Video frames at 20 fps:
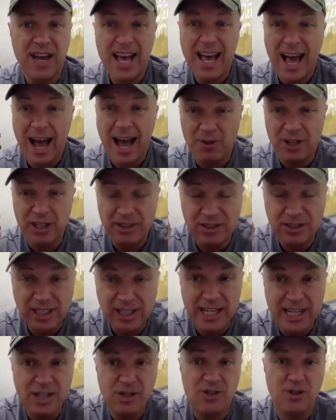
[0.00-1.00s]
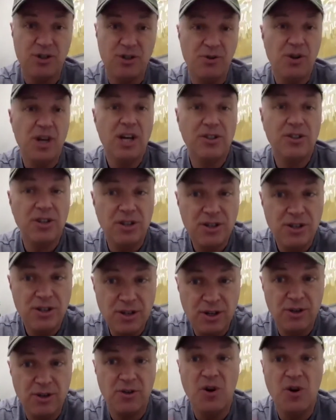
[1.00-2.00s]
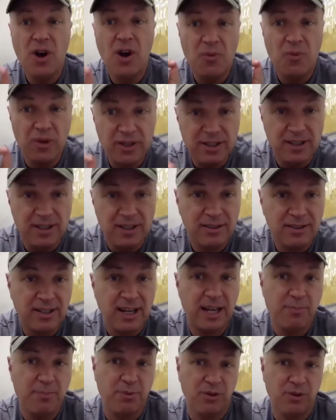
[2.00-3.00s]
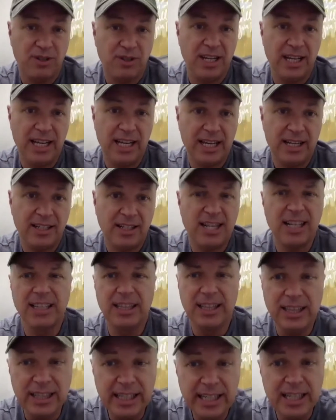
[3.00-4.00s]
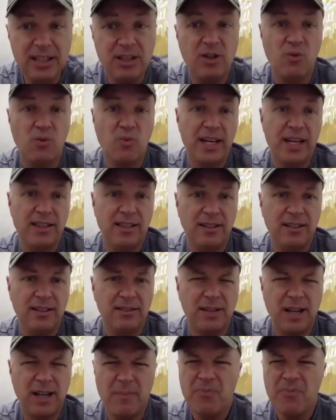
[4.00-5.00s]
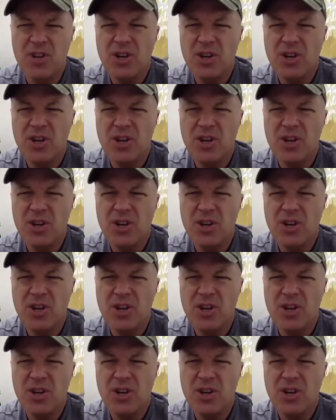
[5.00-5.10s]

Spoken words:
I'm going to teach you to do what the disciples did, to lead the way the disciples.